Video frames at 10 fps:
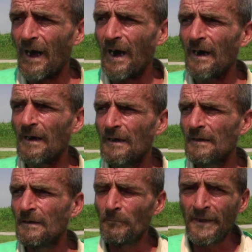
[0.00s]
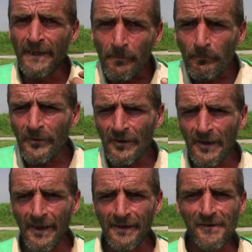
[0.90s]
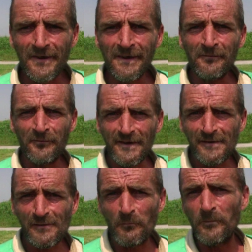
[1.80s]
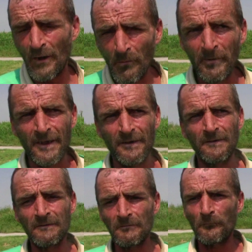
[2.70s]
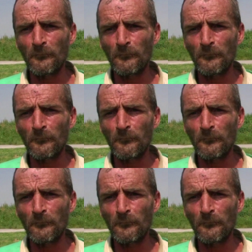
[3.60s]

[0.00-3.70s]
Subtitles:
are manipulating this phenomenon